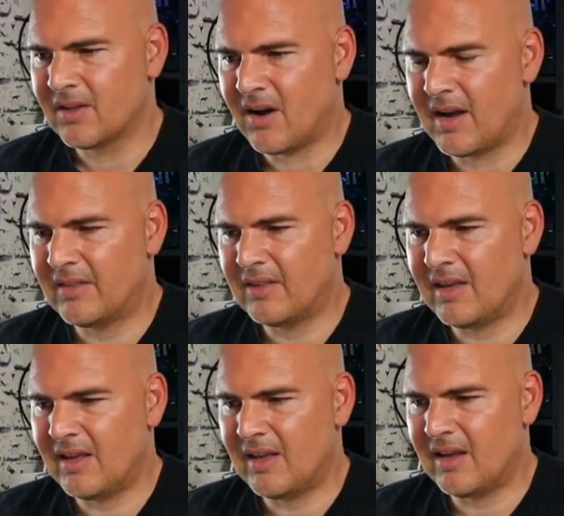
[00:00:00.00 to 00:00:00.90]
I had
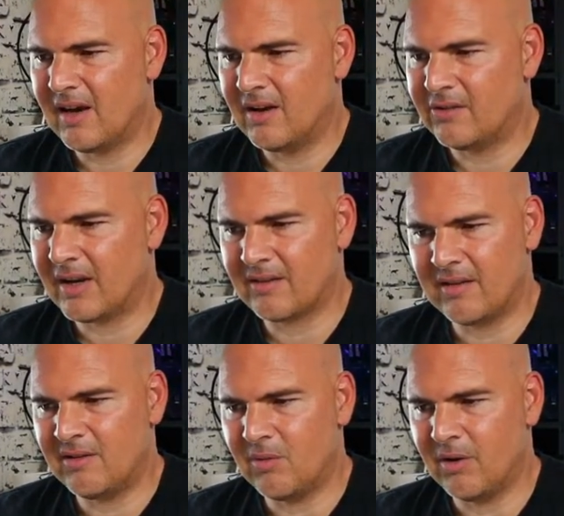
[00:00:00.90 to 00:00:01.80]
the
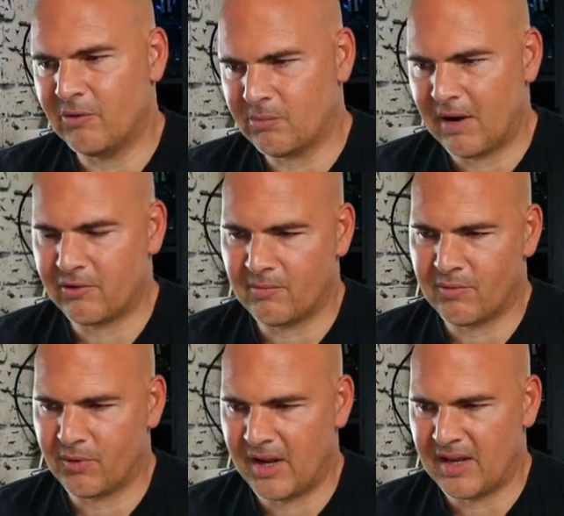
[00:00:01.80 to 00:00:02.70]
ZX81 Spectrum
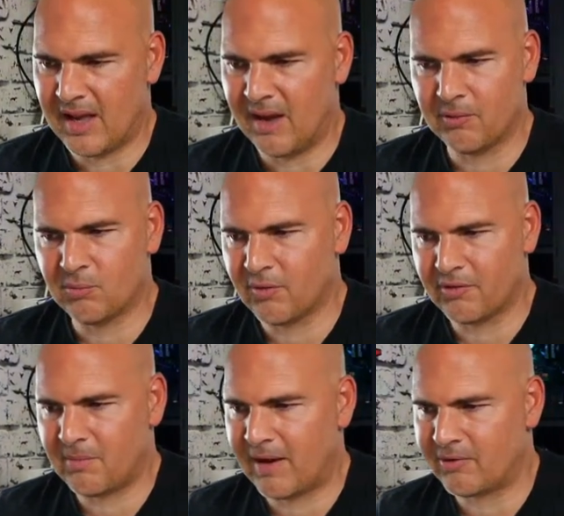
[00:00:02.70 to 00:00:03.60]
48K. I was more of a
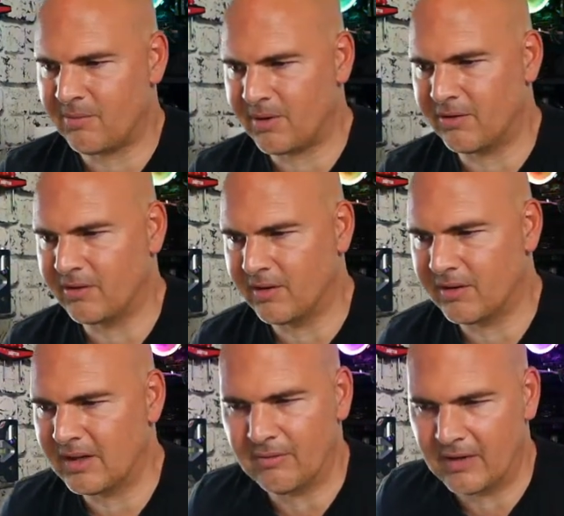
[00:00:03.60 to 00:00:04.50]
Spectrum person. I
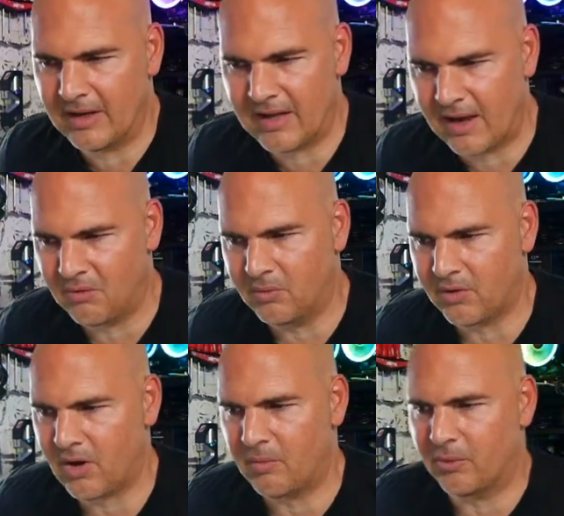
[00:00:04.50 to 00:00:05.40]
didn't really get on with
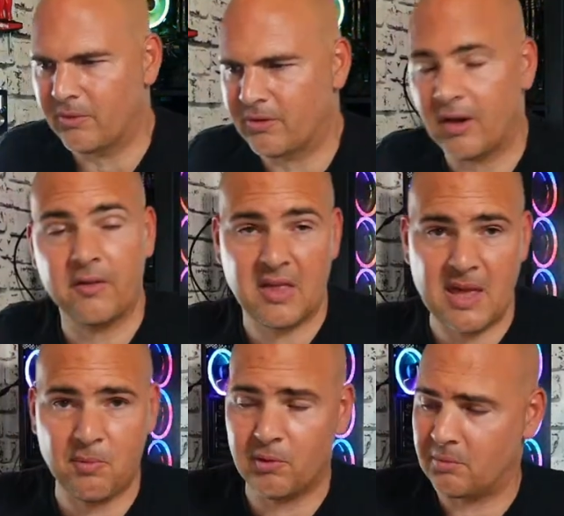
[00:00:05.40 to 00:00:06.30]
the Commodores. I liked the
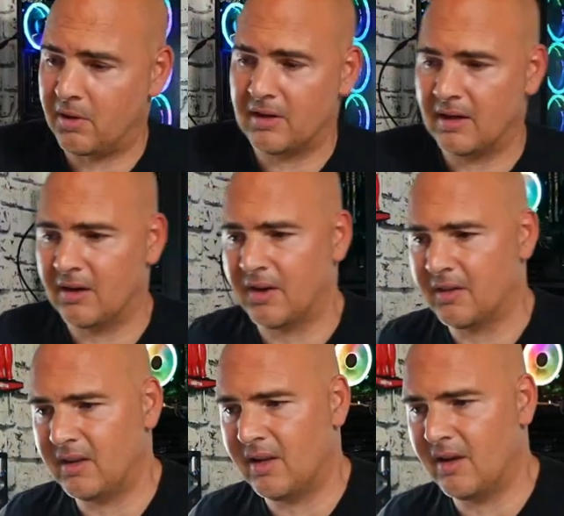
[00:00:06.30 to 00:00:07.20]
keyboards, but I didn't
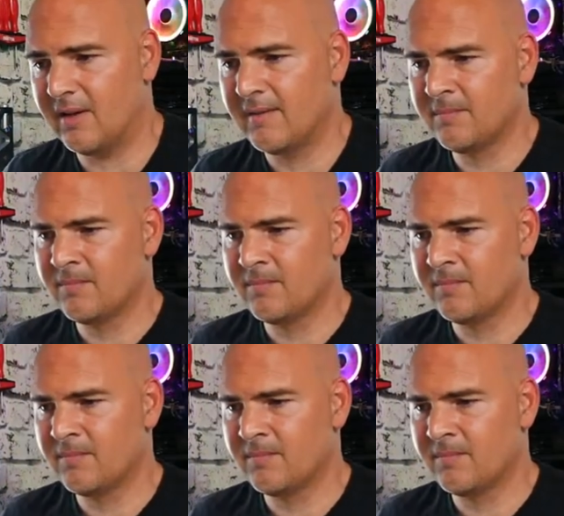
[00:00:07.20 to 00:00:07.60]
like the